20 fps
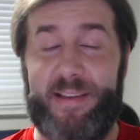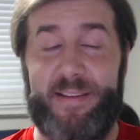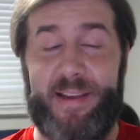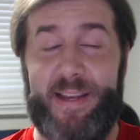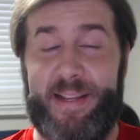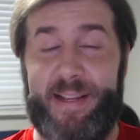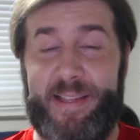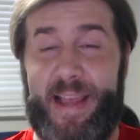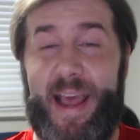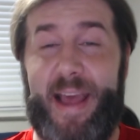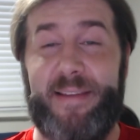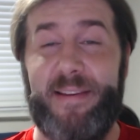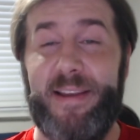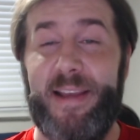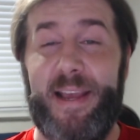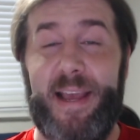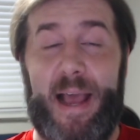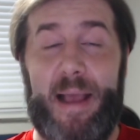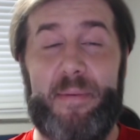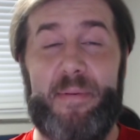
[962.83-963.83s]
like that.
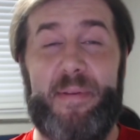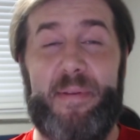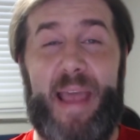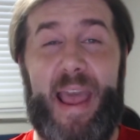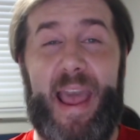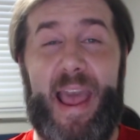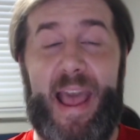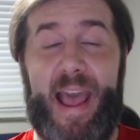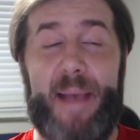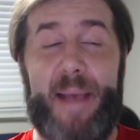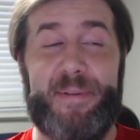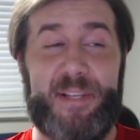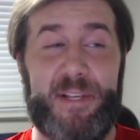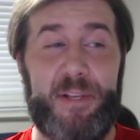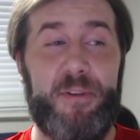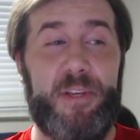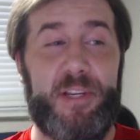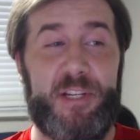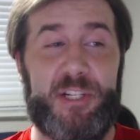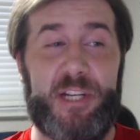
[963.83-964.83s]
I'm
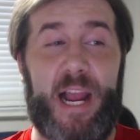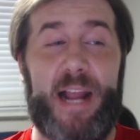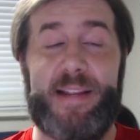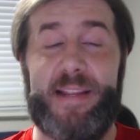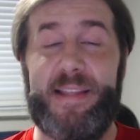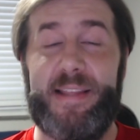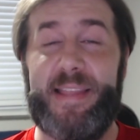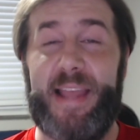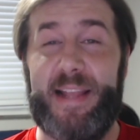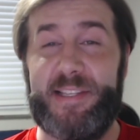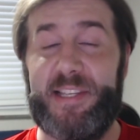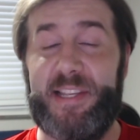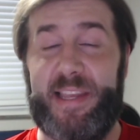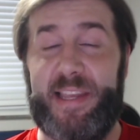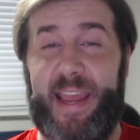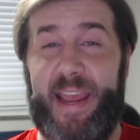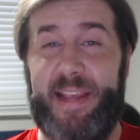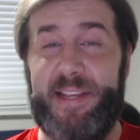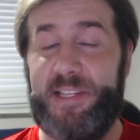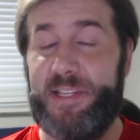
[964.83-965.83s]
absolutely shocked that that's the
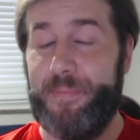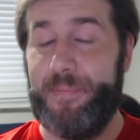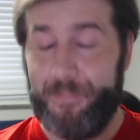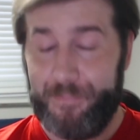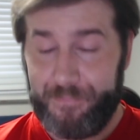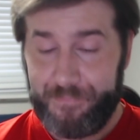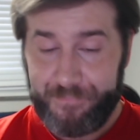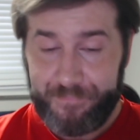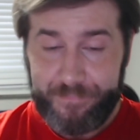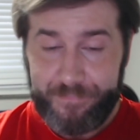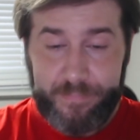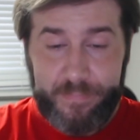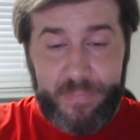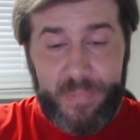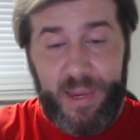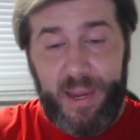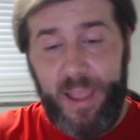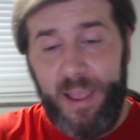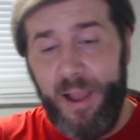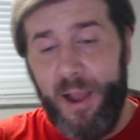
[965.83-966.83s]
case
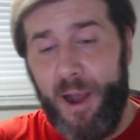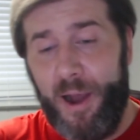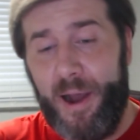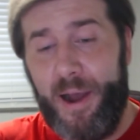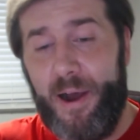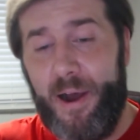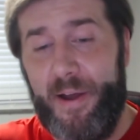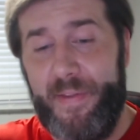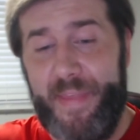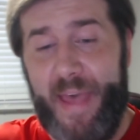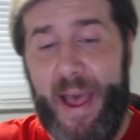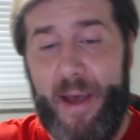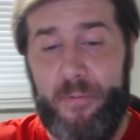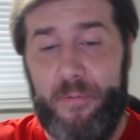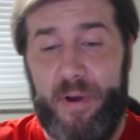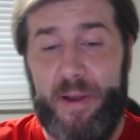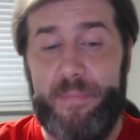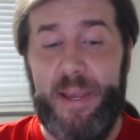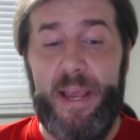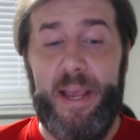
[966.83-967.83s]
on that
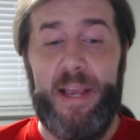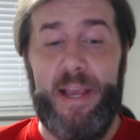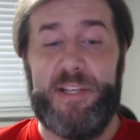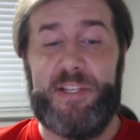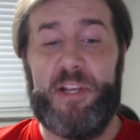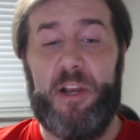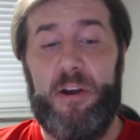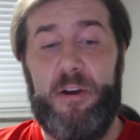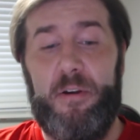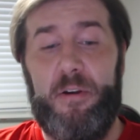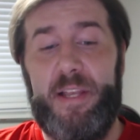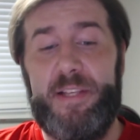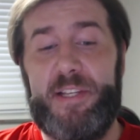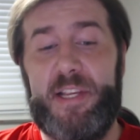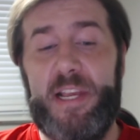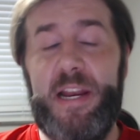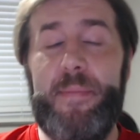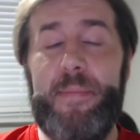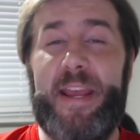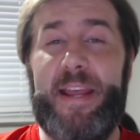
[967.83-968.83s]
one. So it's
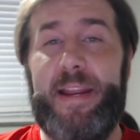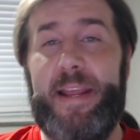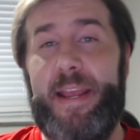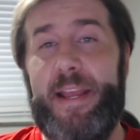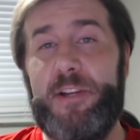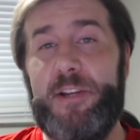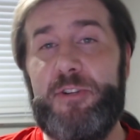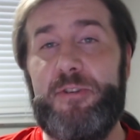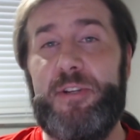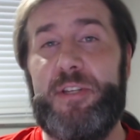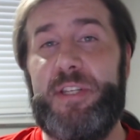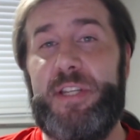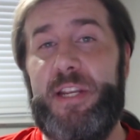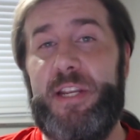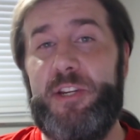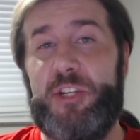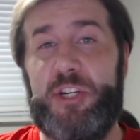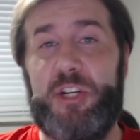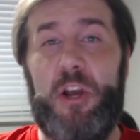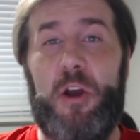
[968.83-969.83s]
going to be an
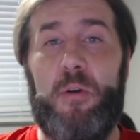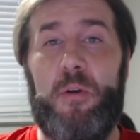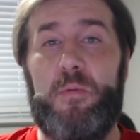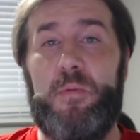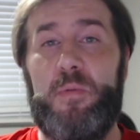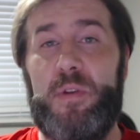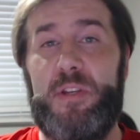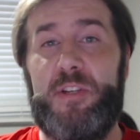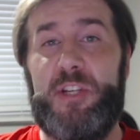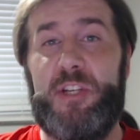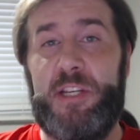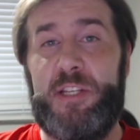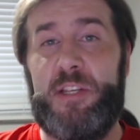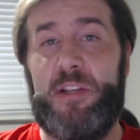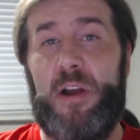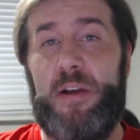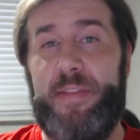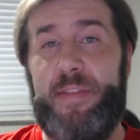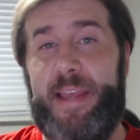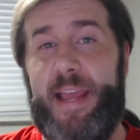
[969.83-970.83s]
interesting show just
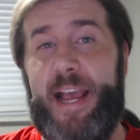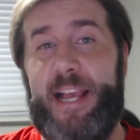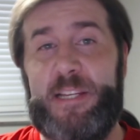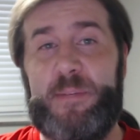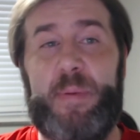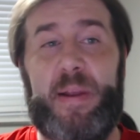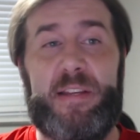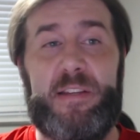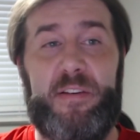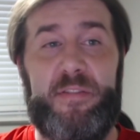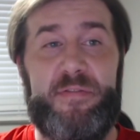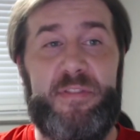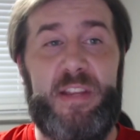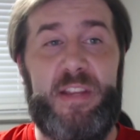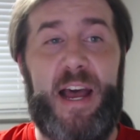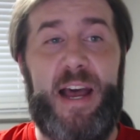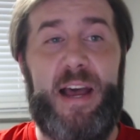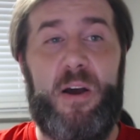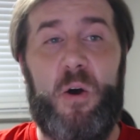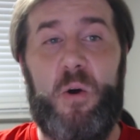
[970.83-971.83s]
on the aspect of
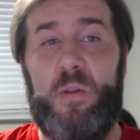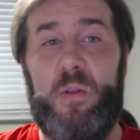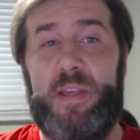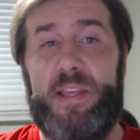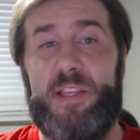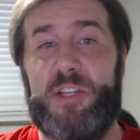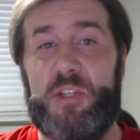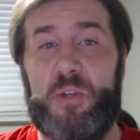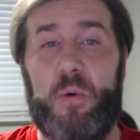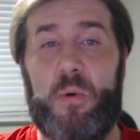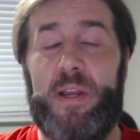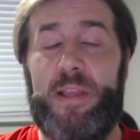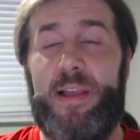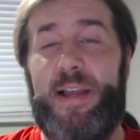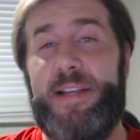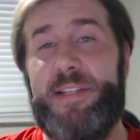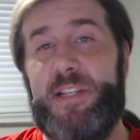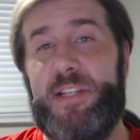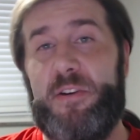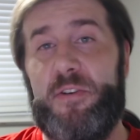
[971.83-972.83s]
not only the
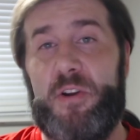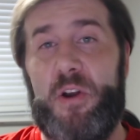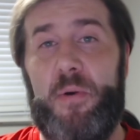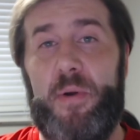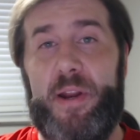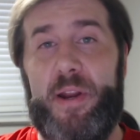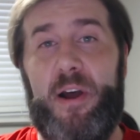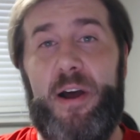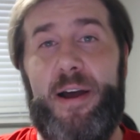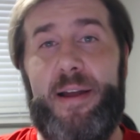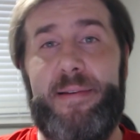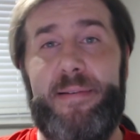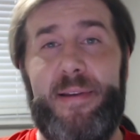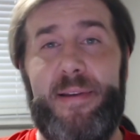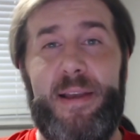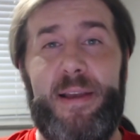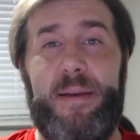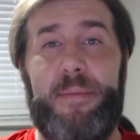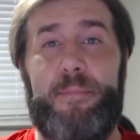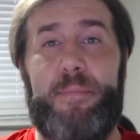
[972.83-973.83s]
storylines that are going on,
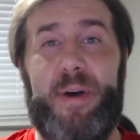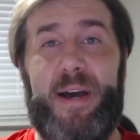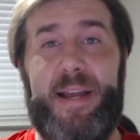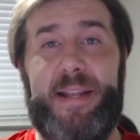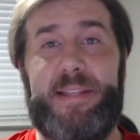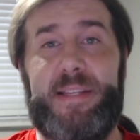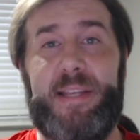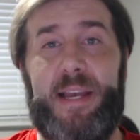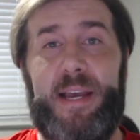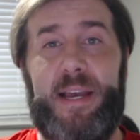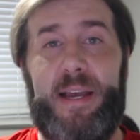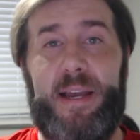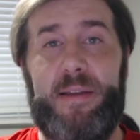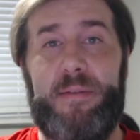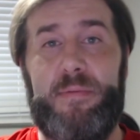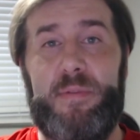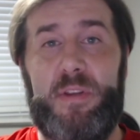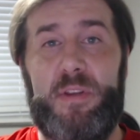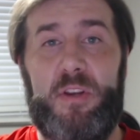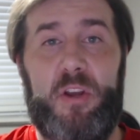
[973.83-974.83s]
but,
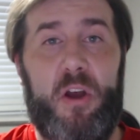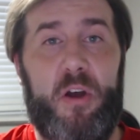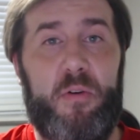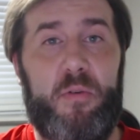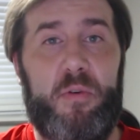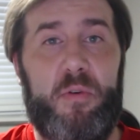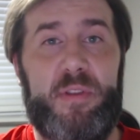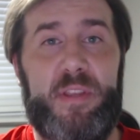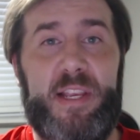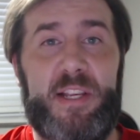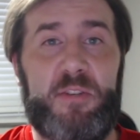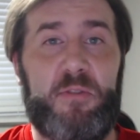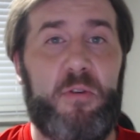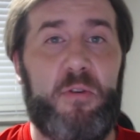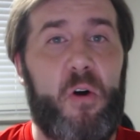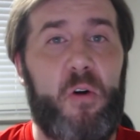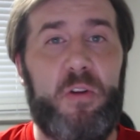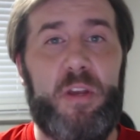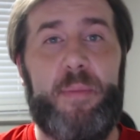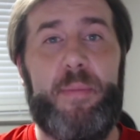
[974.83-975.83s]
this
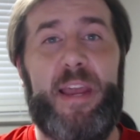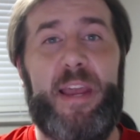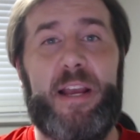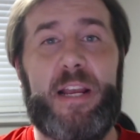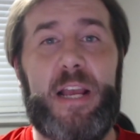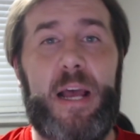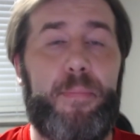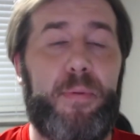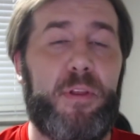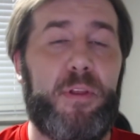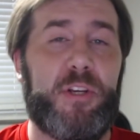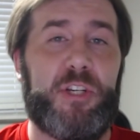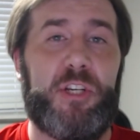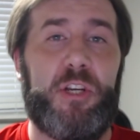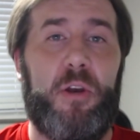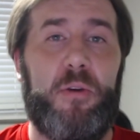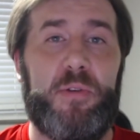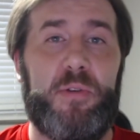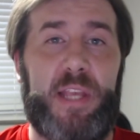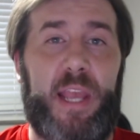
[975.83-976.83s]
will only be a couple of
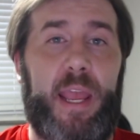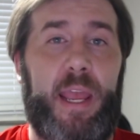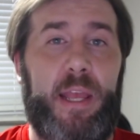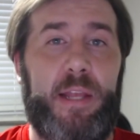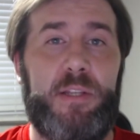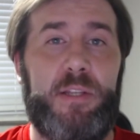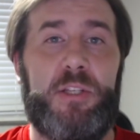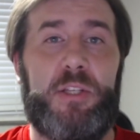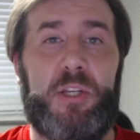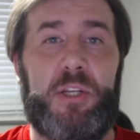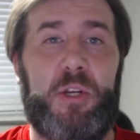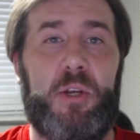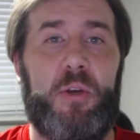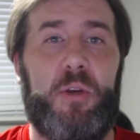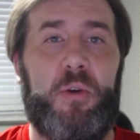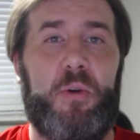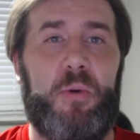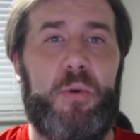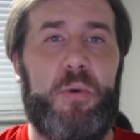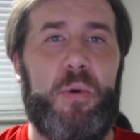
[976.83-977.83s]
shows
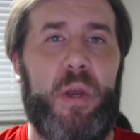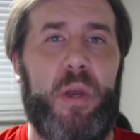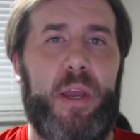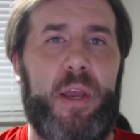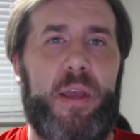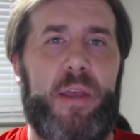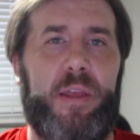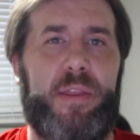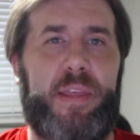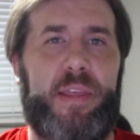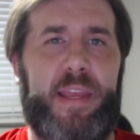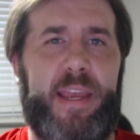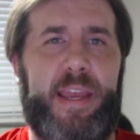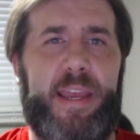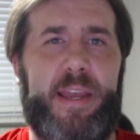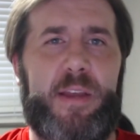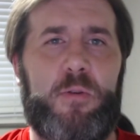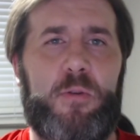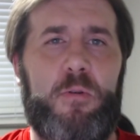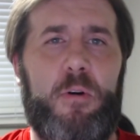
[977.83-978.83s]
into
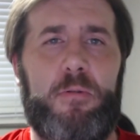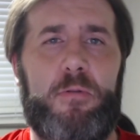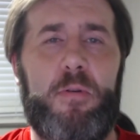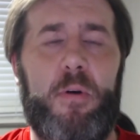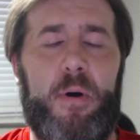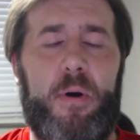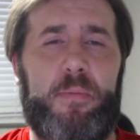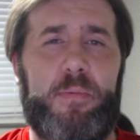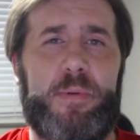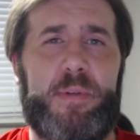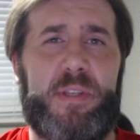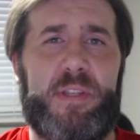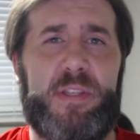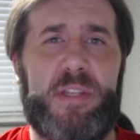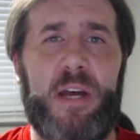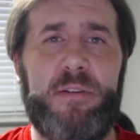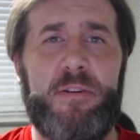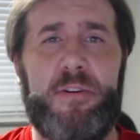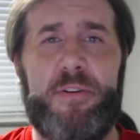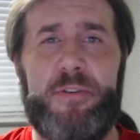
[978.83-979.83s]
the quote-unquote
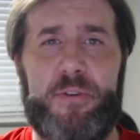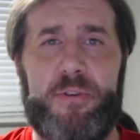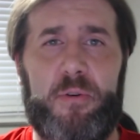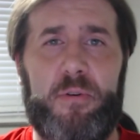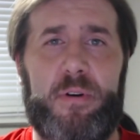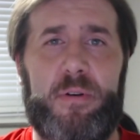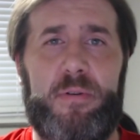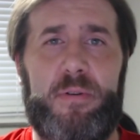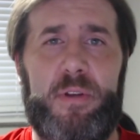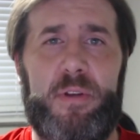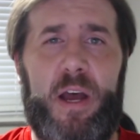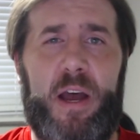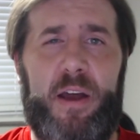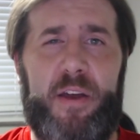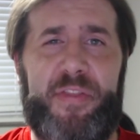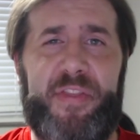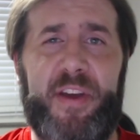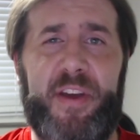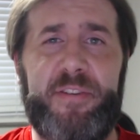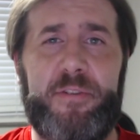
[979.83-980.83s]

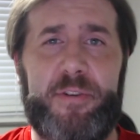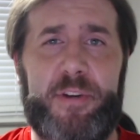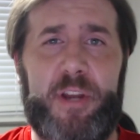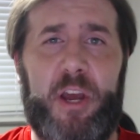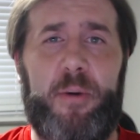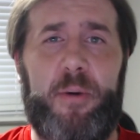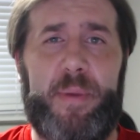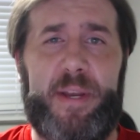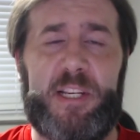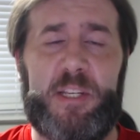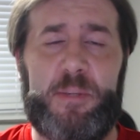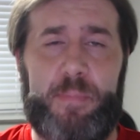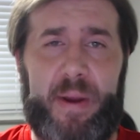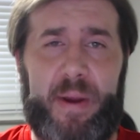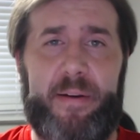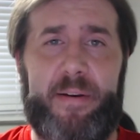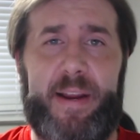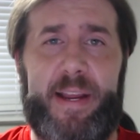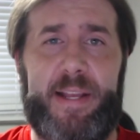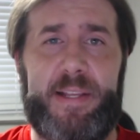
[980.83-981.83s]
Thunderdome
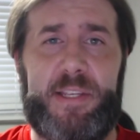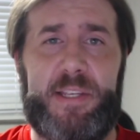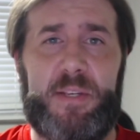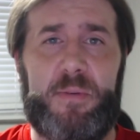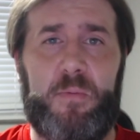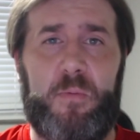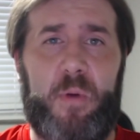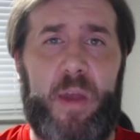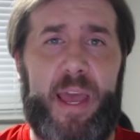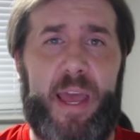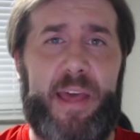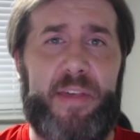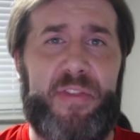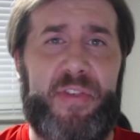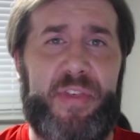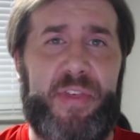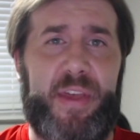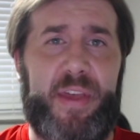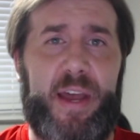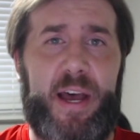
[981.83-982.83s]
experience
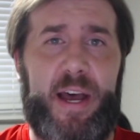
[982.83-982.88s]
with